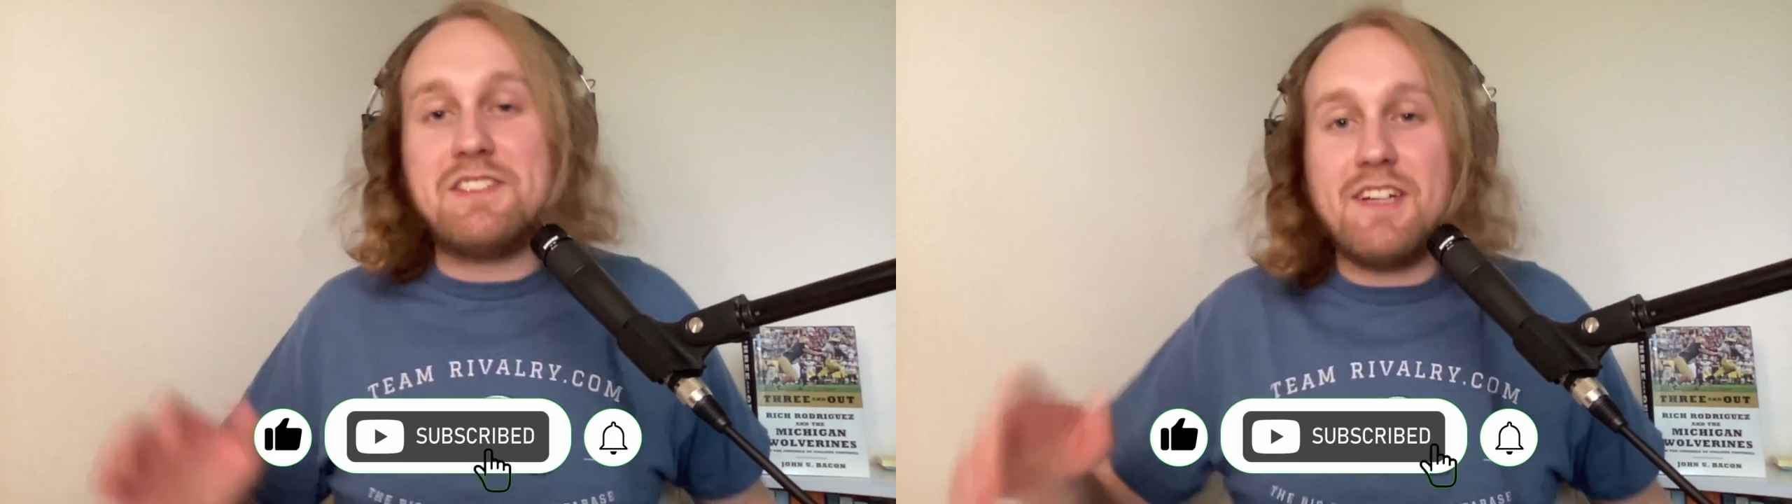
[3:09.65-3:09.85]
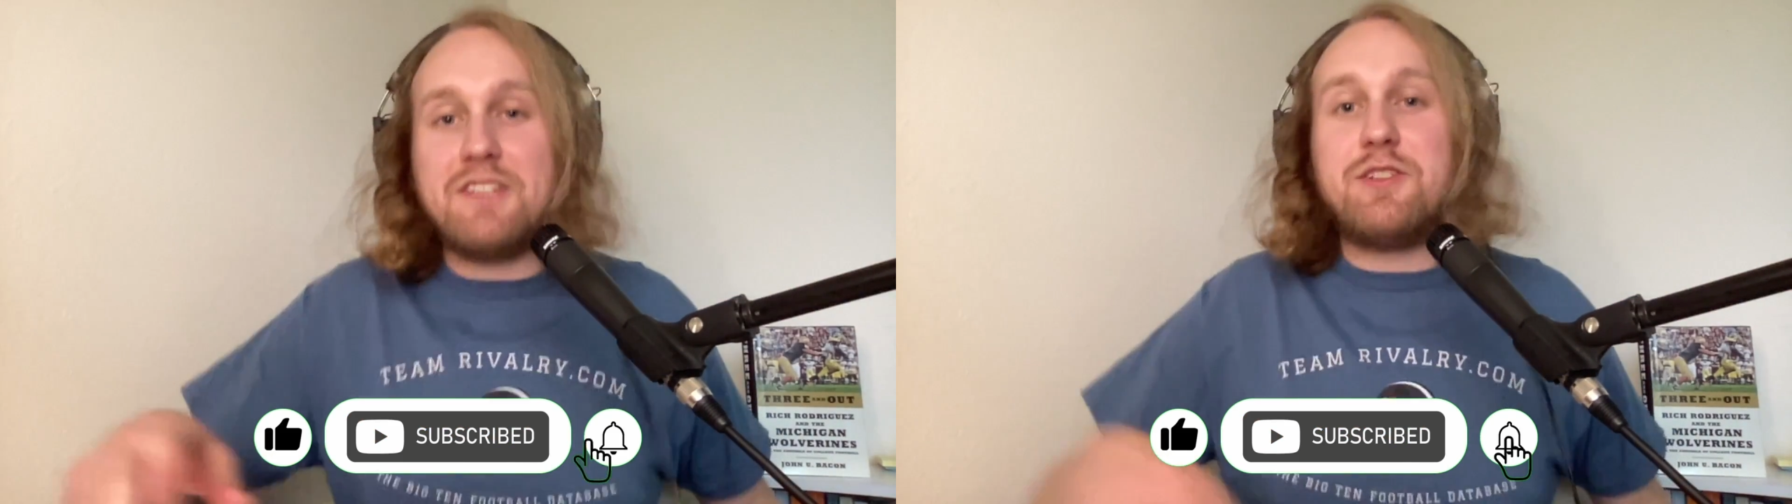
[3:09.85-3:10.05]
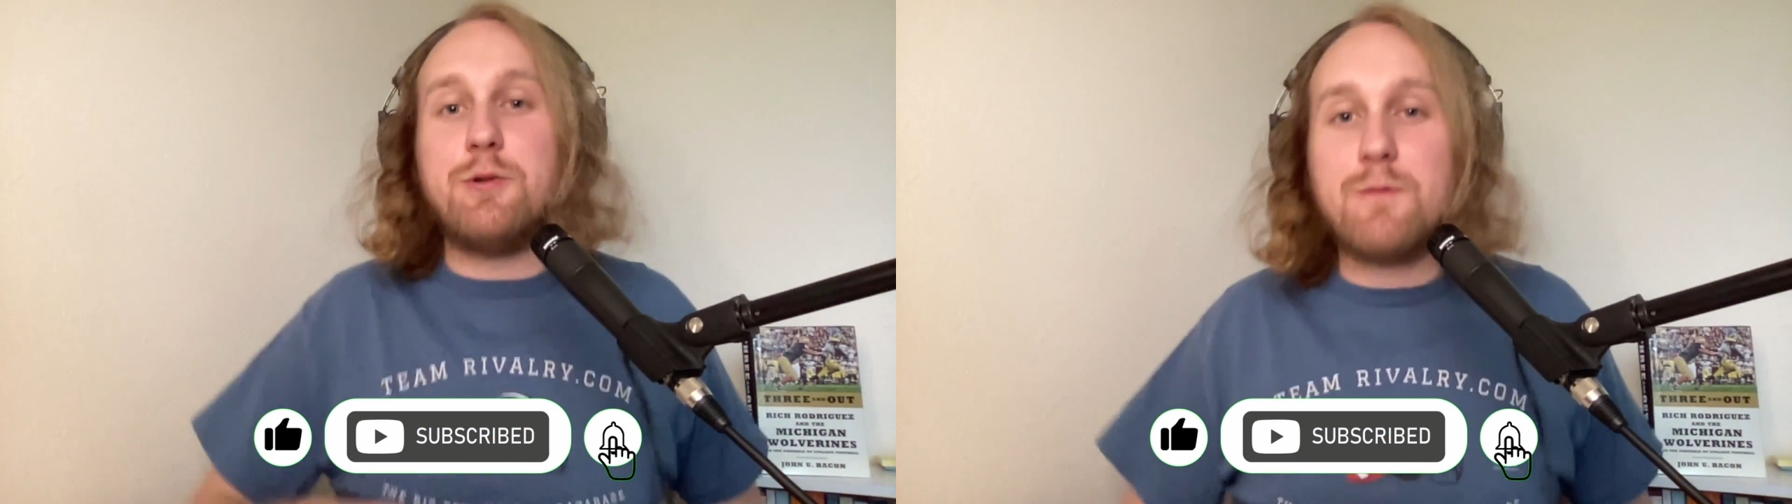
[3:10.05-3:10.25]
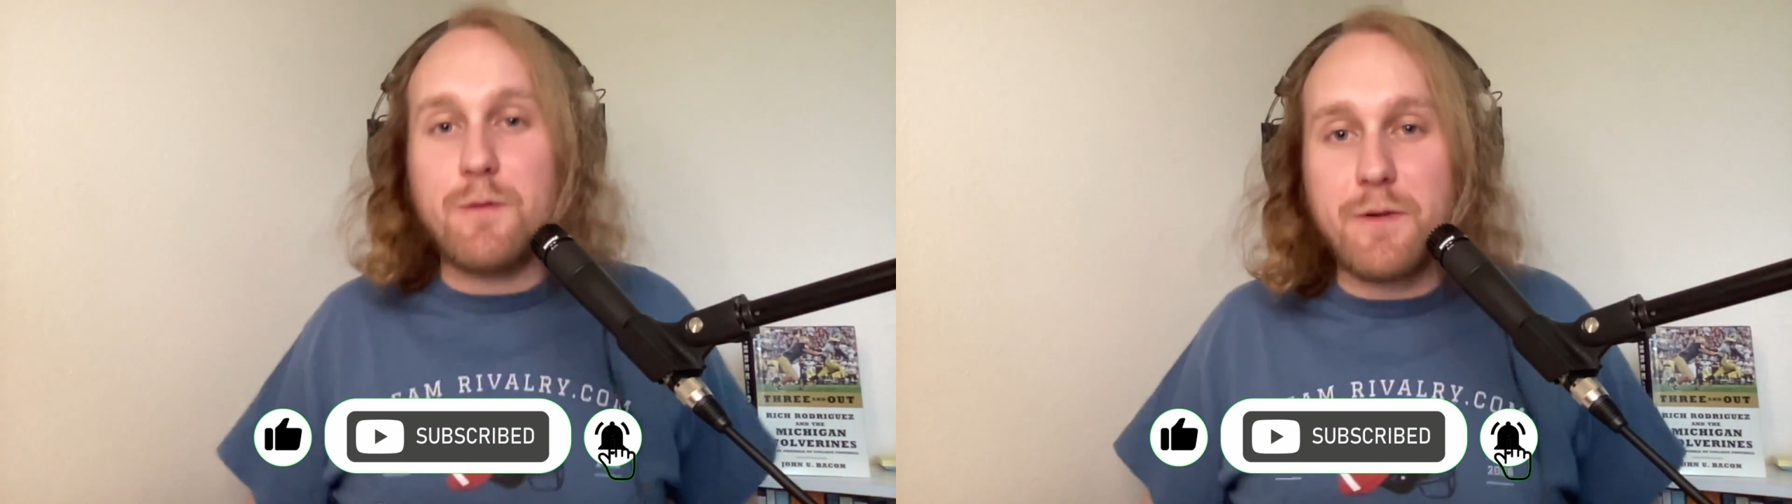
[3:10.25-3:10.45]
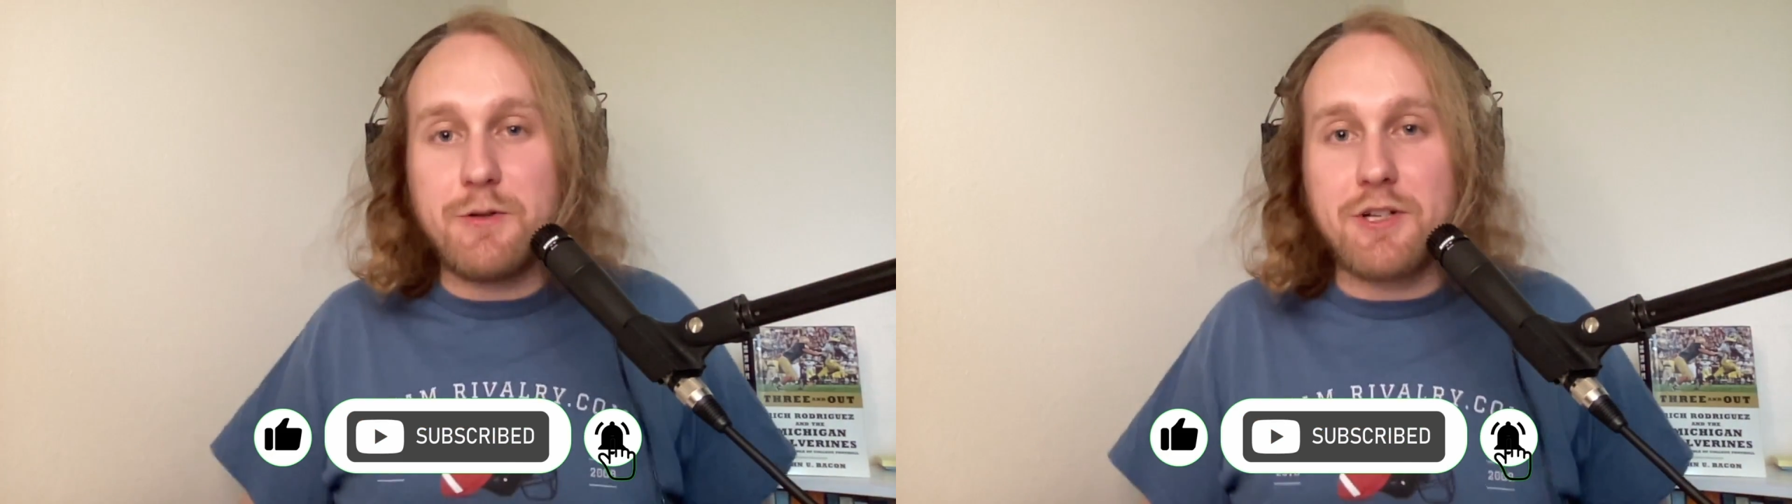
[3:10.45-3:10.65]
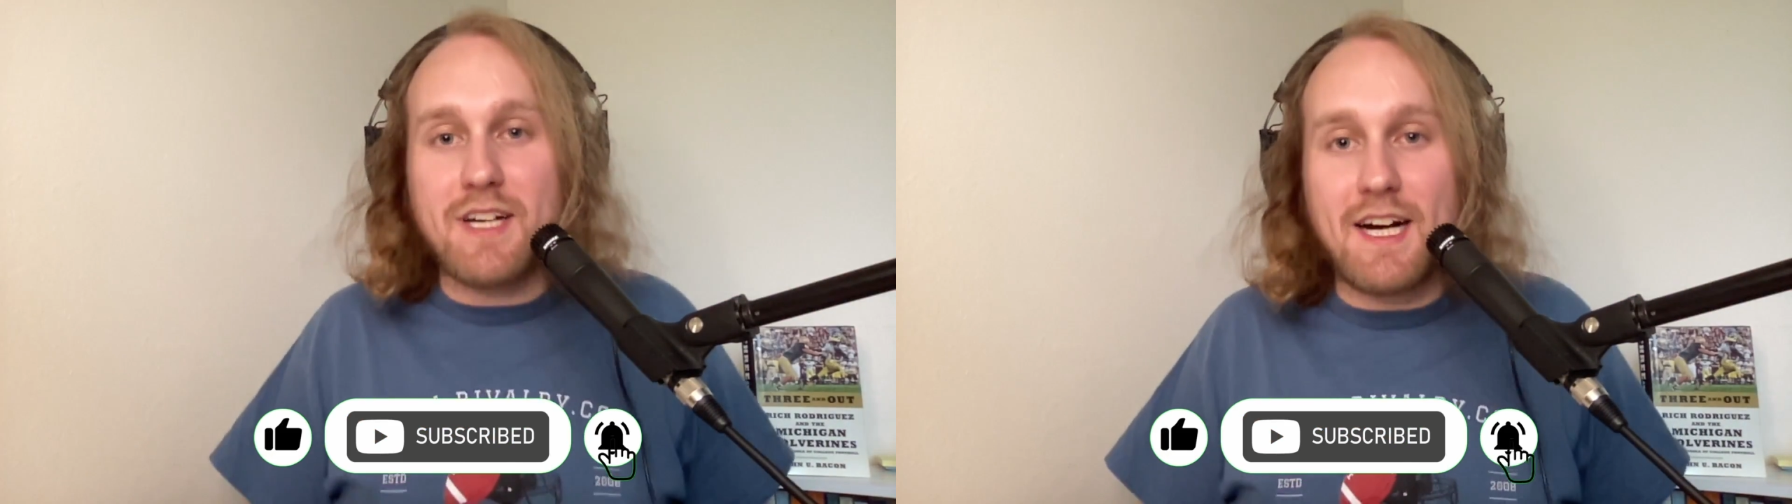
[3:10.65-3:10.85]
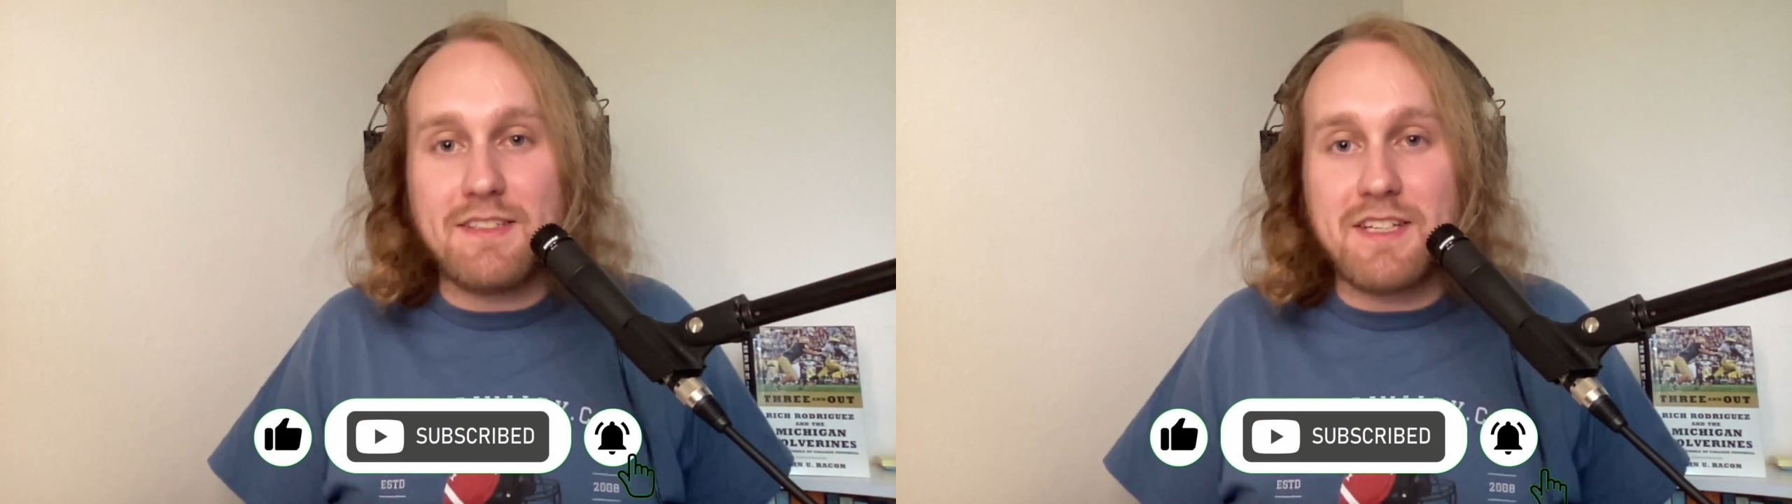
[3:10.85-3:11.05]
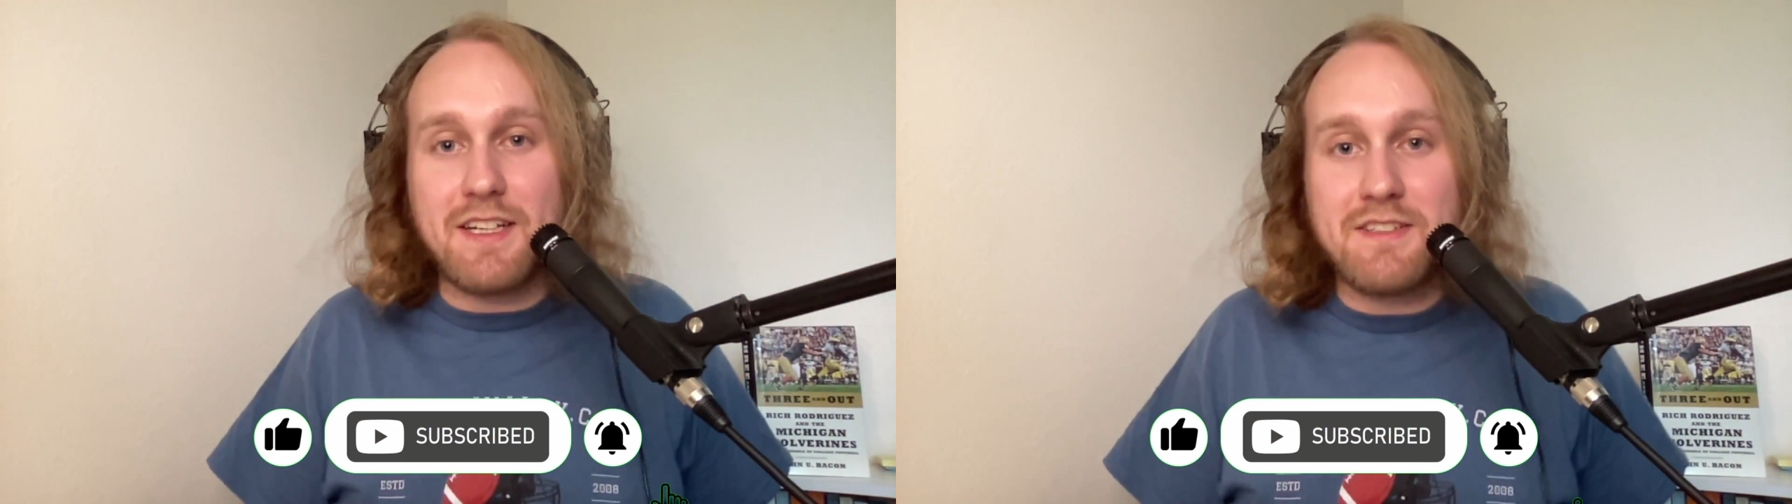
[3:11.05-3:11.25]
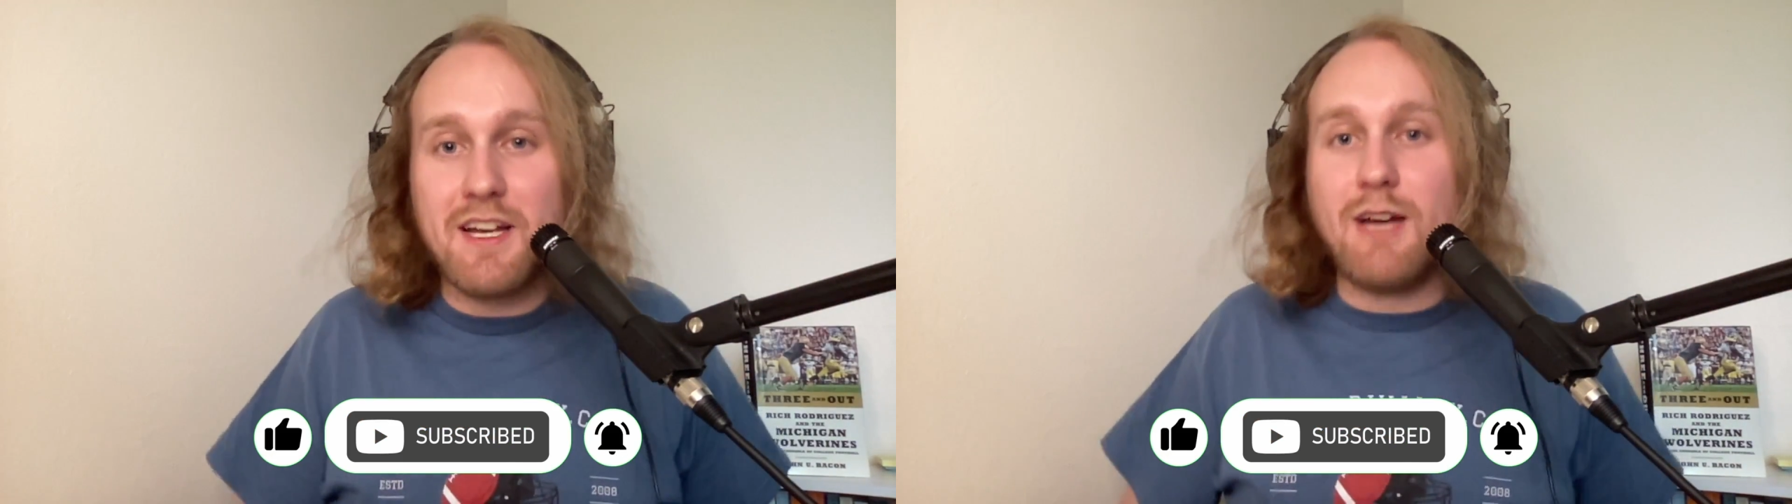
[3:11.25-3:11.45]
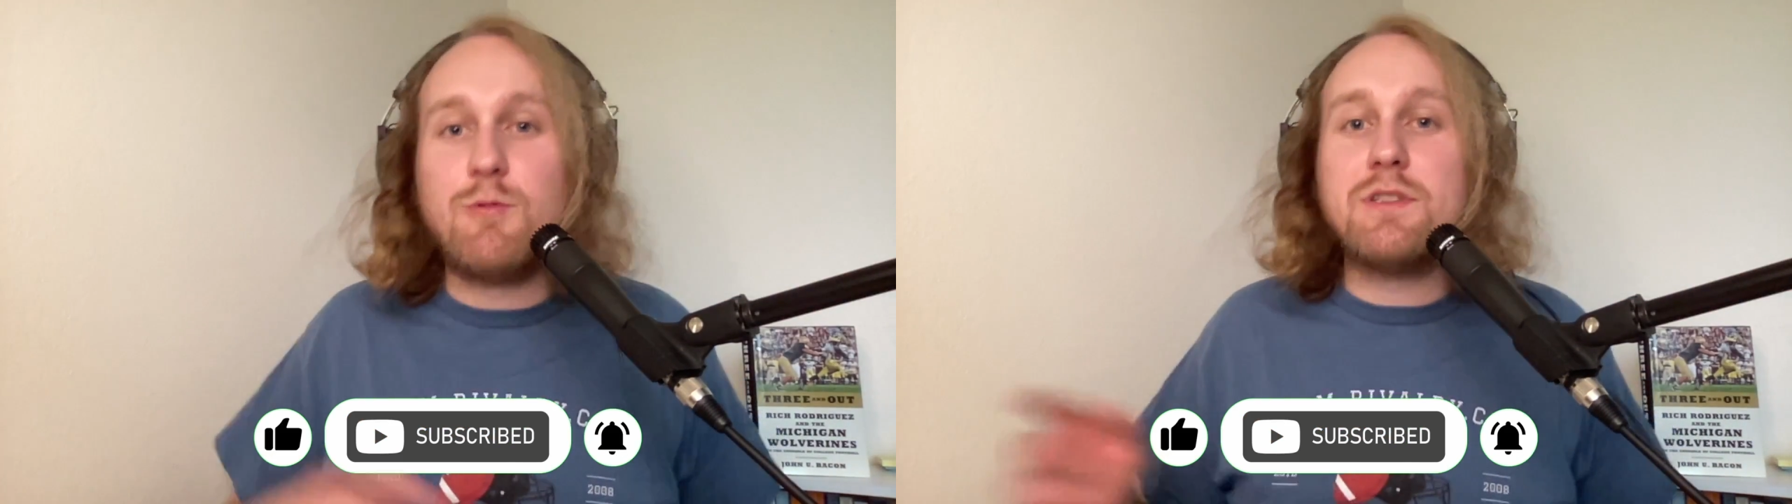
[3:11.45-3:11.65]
stay tuned for future content,